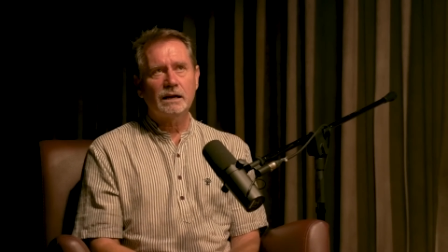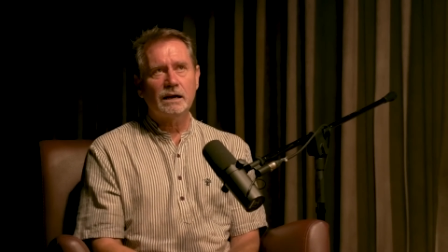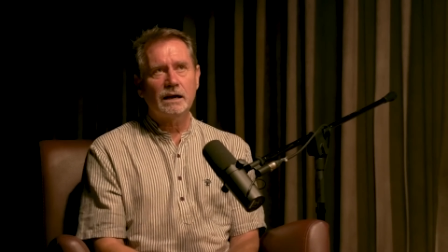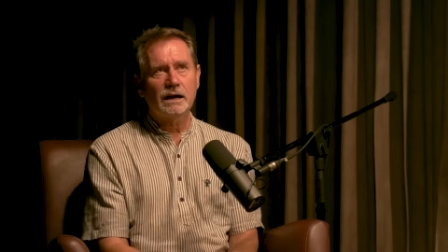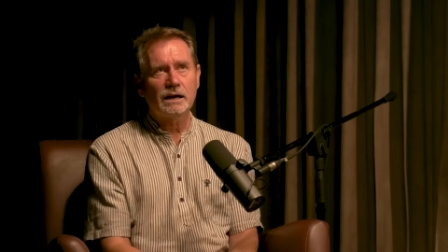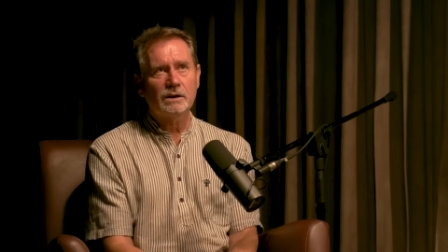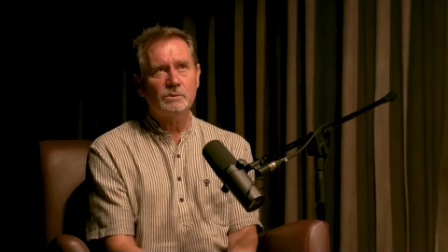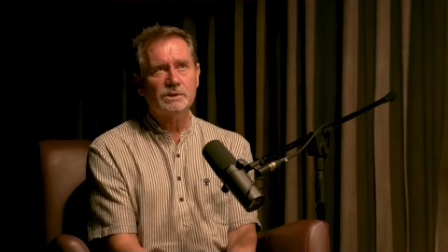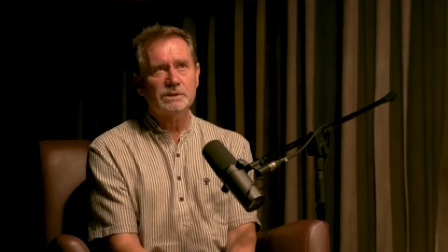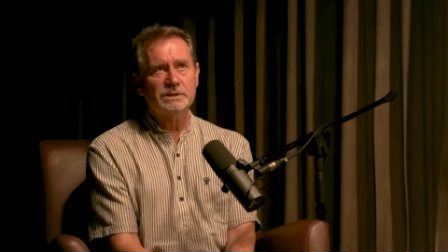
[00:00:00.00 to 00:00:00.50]

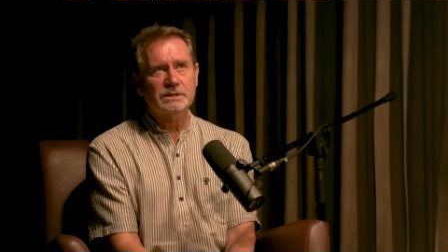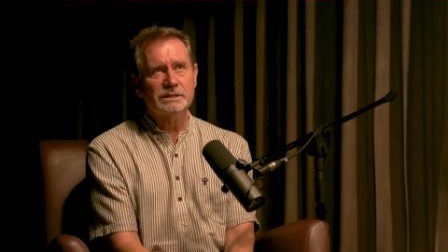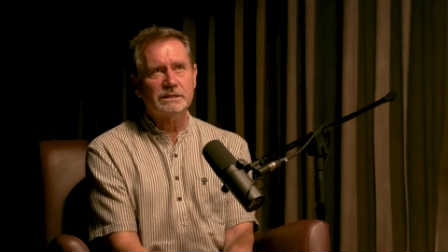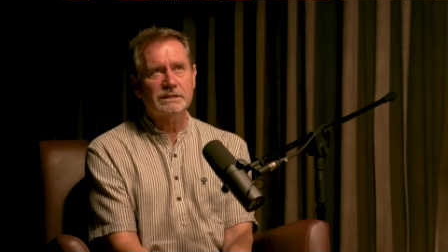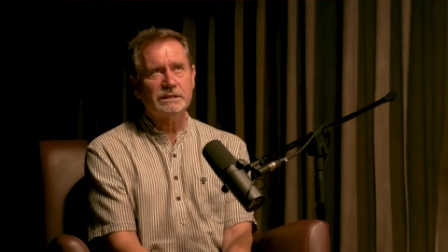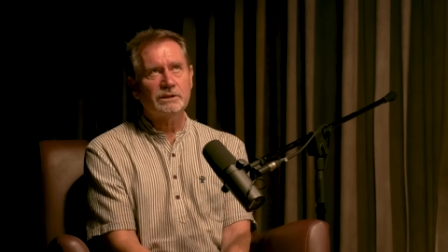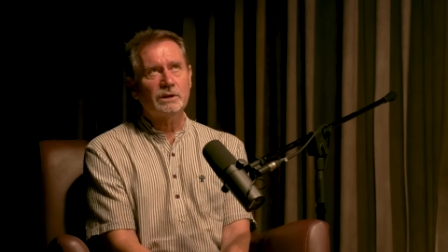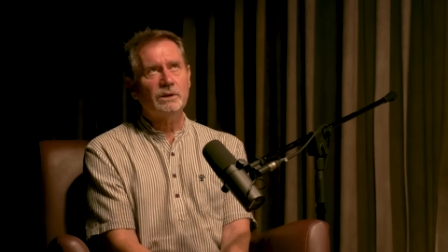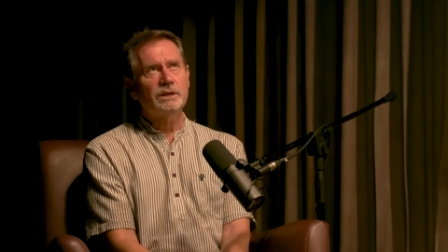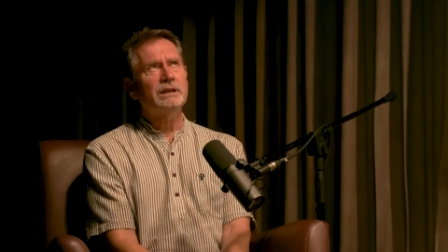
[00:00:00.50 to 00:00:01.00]
I was,
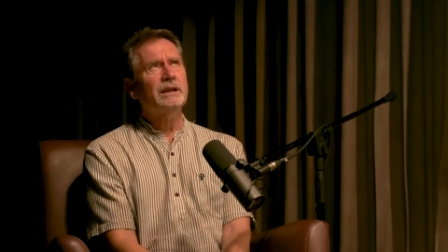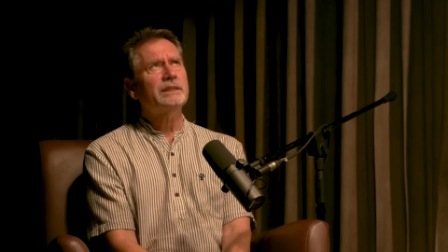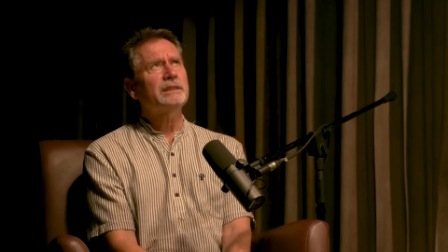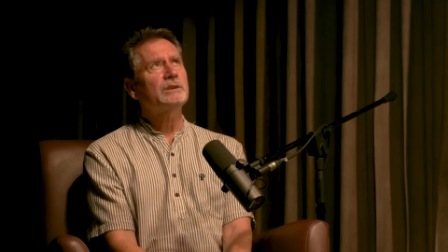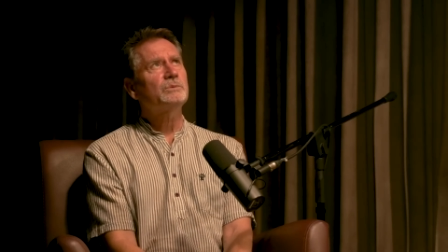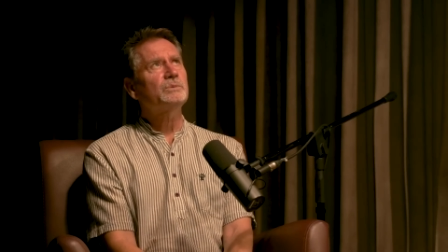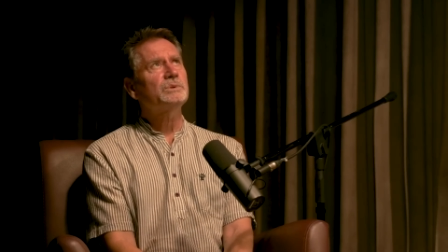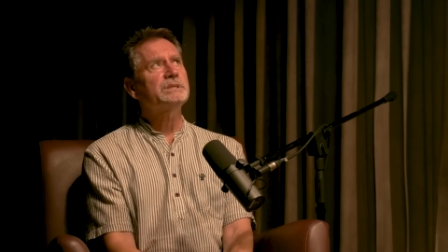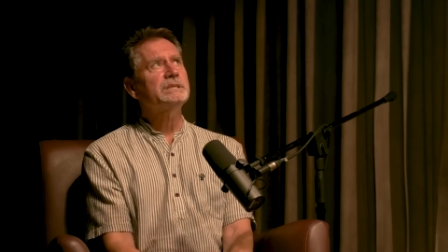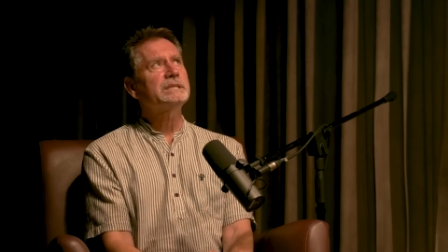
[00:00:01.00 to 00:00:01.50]
you know, I
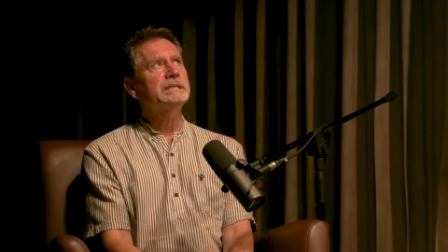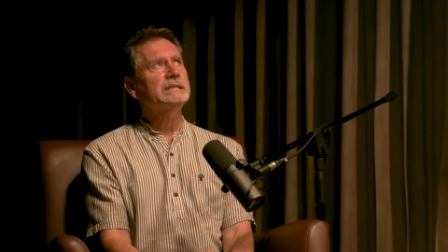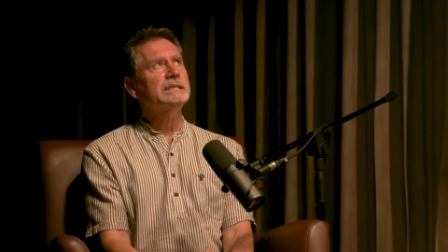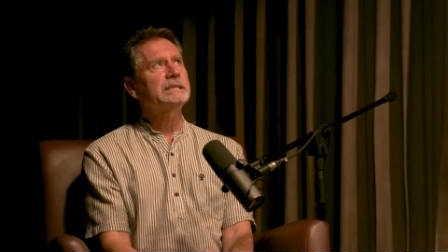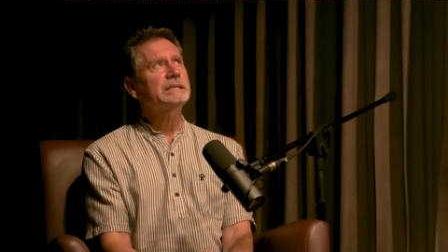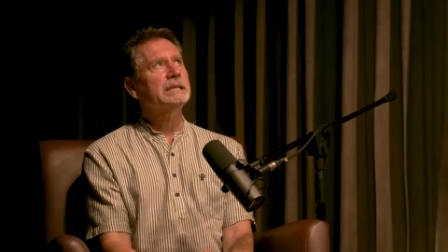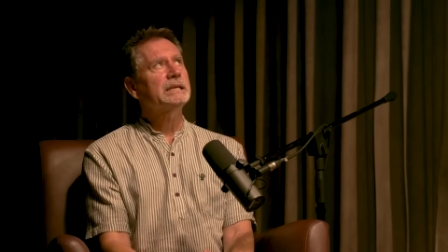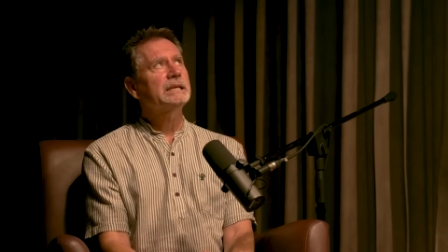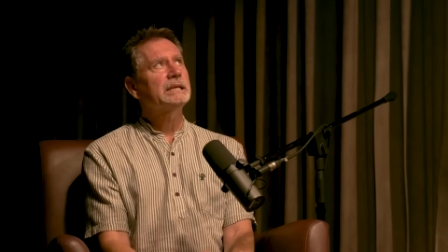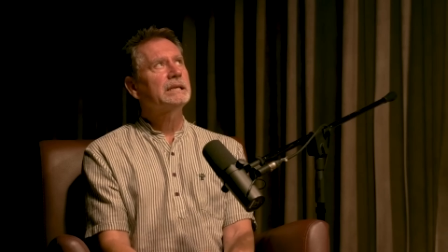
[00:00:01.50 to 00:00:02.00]
think it was
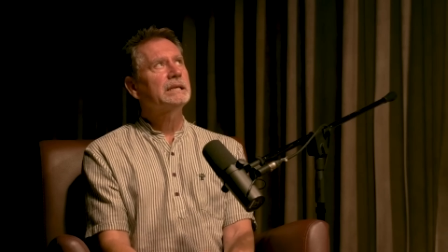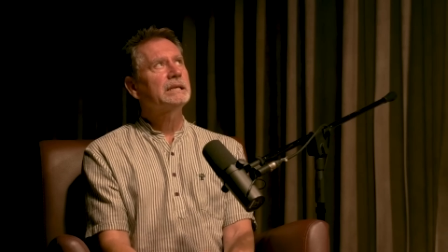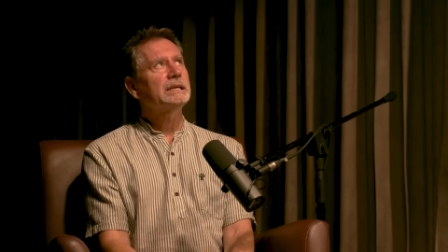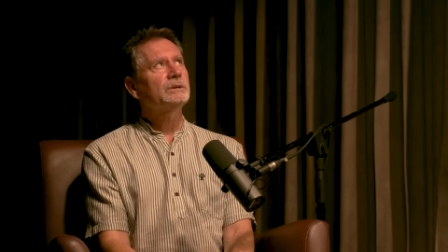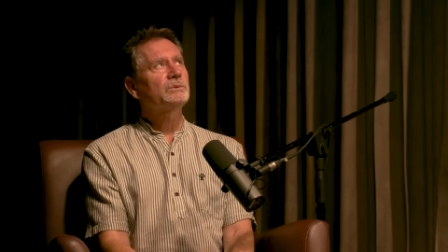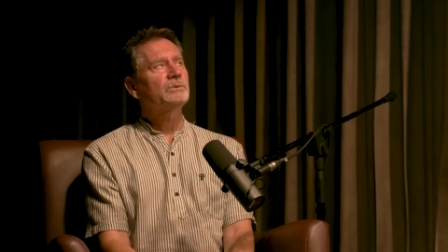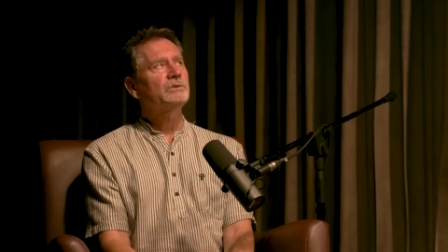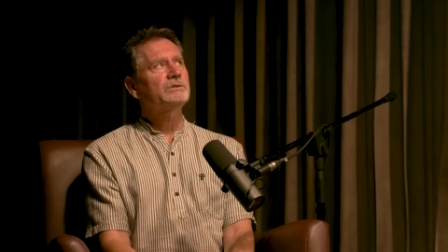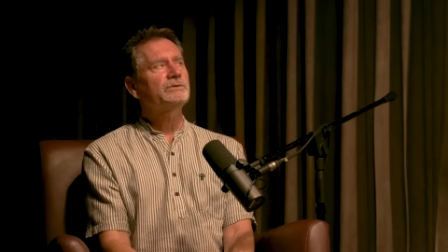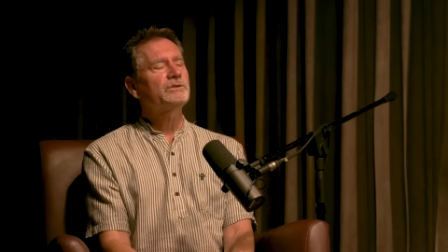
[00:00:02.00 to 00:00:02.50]
in
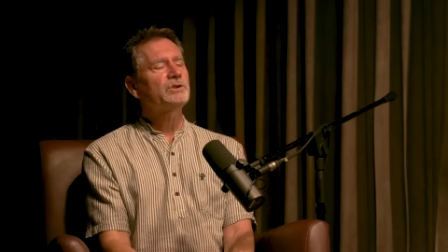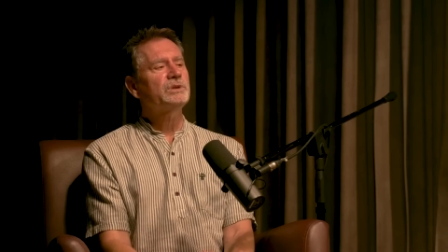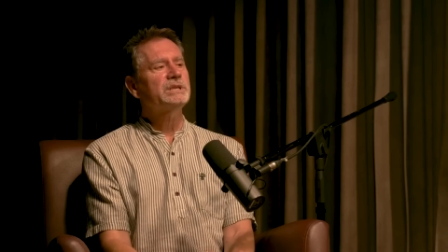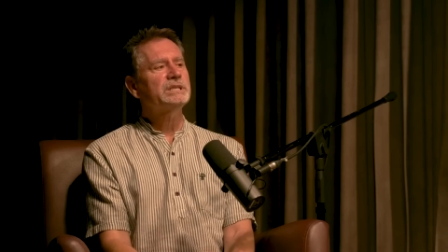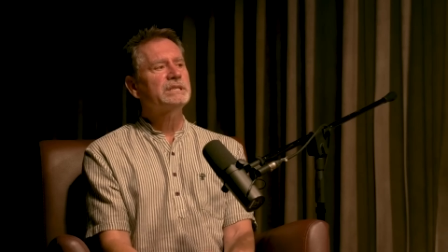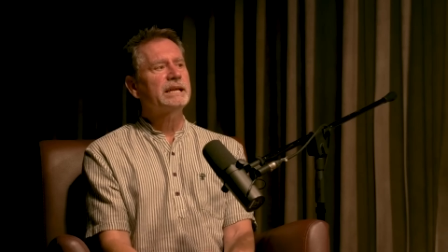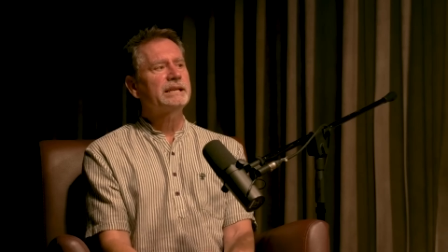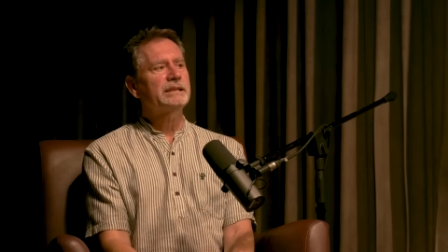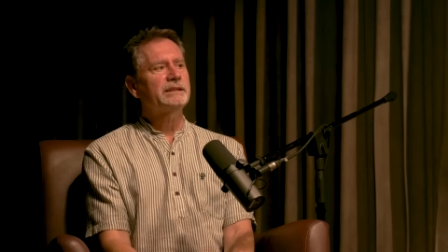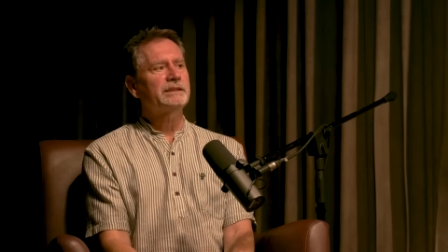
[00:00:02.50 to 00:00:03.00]
a few
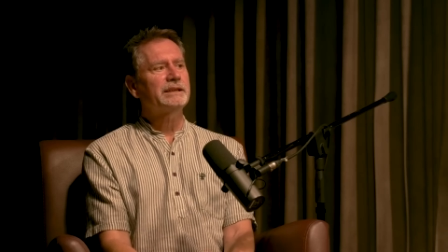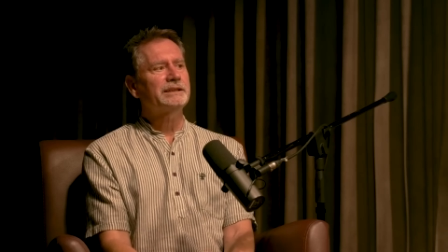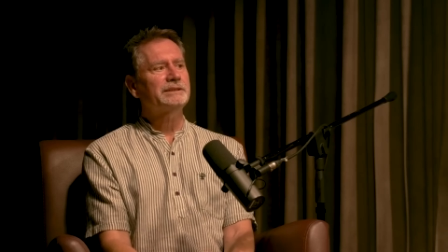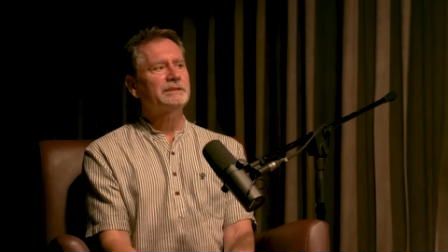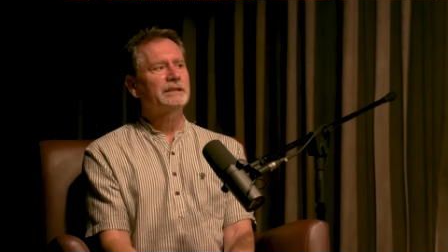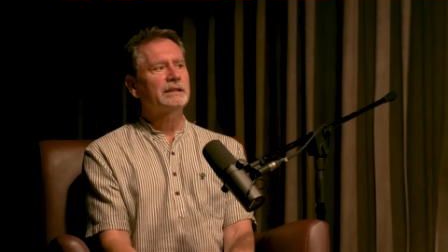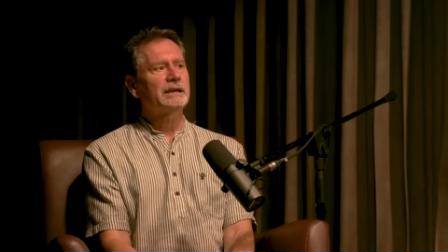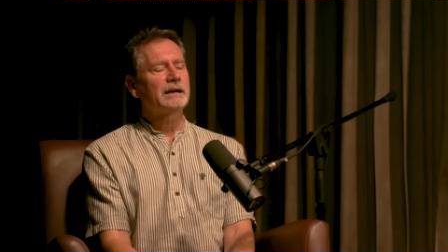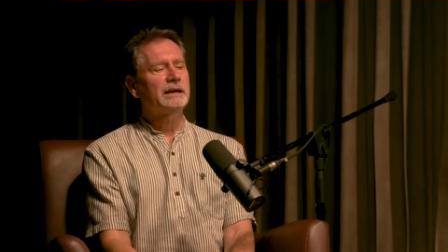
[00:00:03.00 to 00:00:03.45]
years later that,